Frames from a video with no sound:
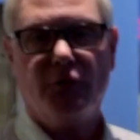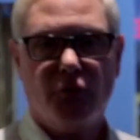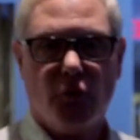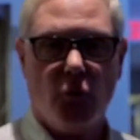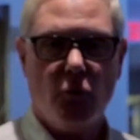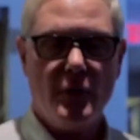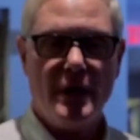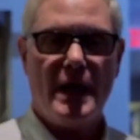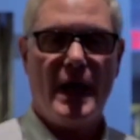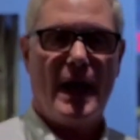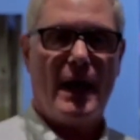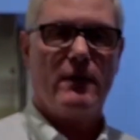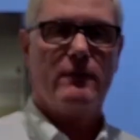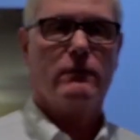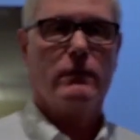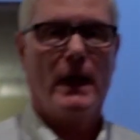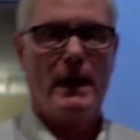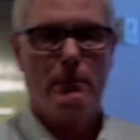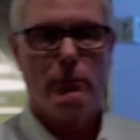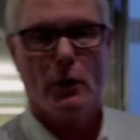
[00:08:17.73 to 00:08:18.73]
so we
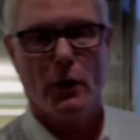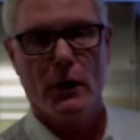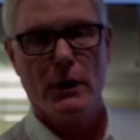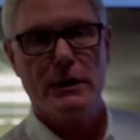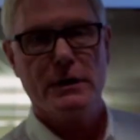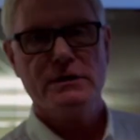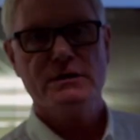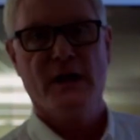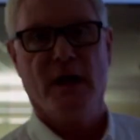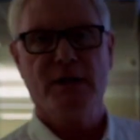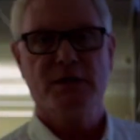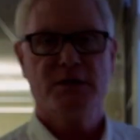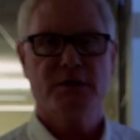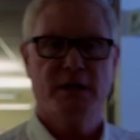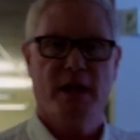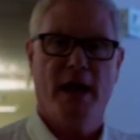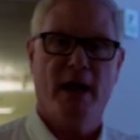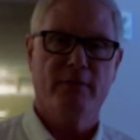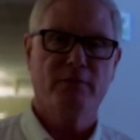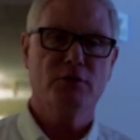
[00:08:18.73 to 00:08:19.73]
have librarians on
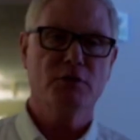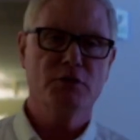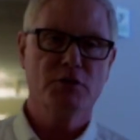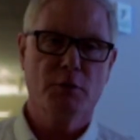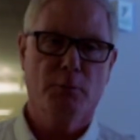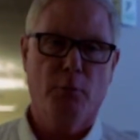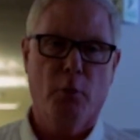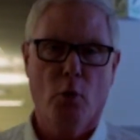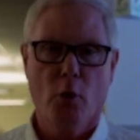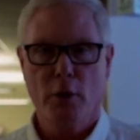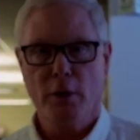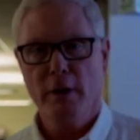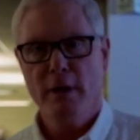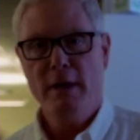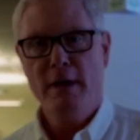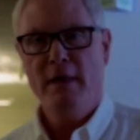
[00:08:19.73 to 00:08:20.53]
staff to support